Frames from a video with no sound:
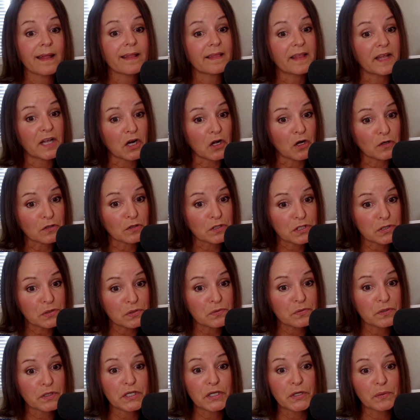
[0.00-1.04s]
that all
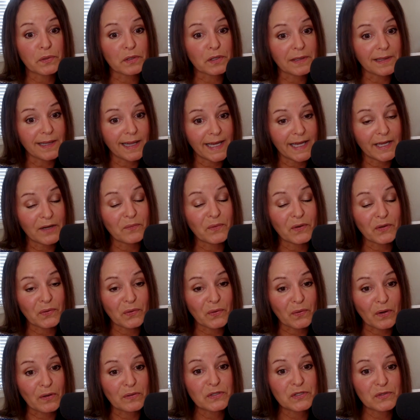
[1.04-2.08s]
children who are late with
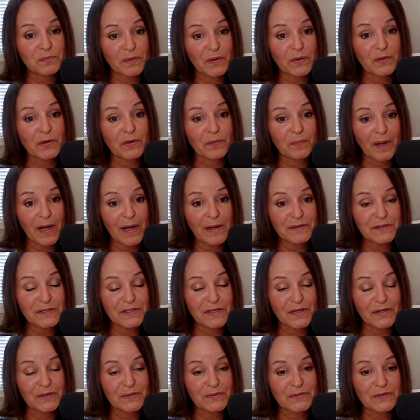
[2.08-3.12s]
gross motor
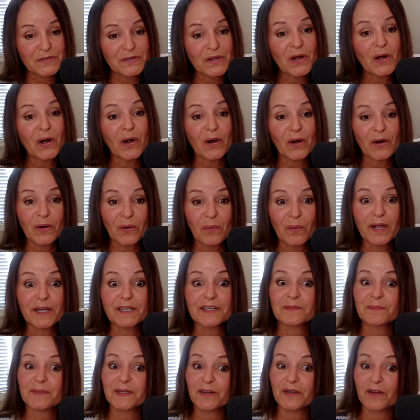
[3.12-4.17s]
milestones are going
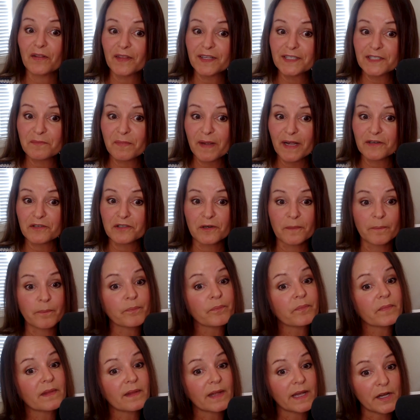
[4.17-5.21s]
to be on the spectrum.
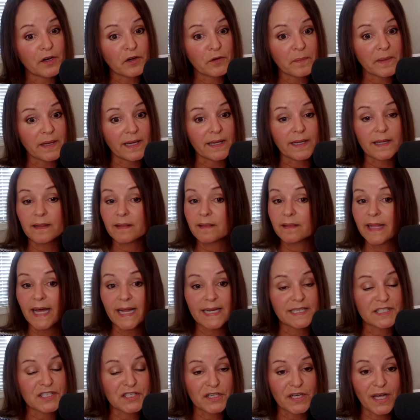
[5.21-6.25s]
Hear me. That
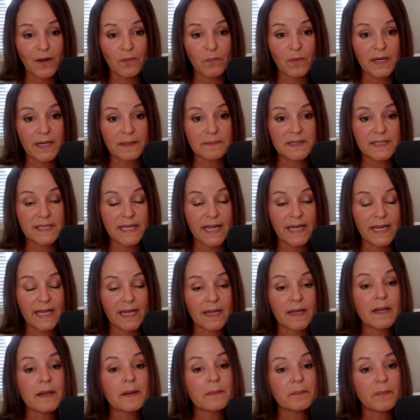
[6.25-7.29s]
is not what I'm saying.
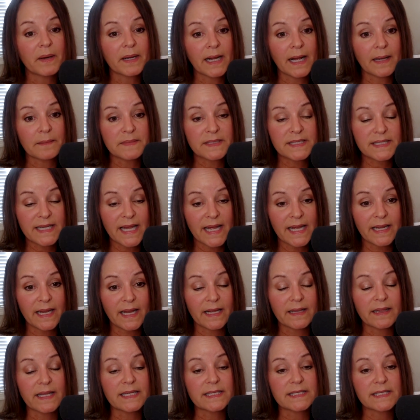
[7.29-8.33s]
But I'm
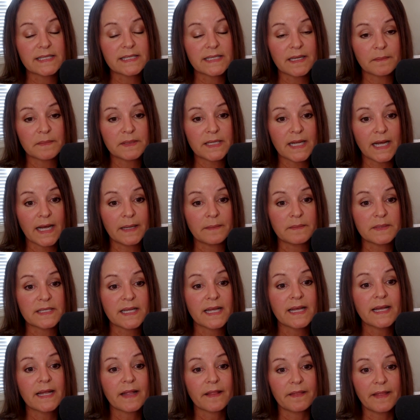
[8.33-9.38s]
saying that sometimes
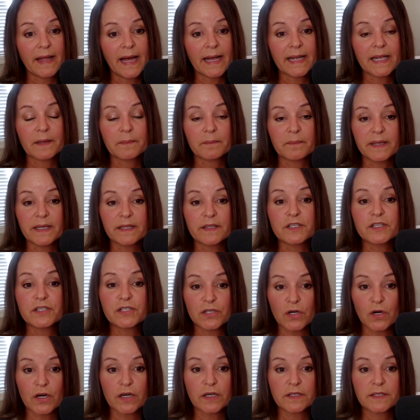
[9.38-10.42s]
that can be the
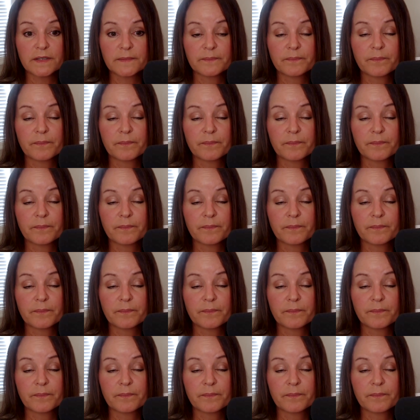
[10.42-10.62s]
start.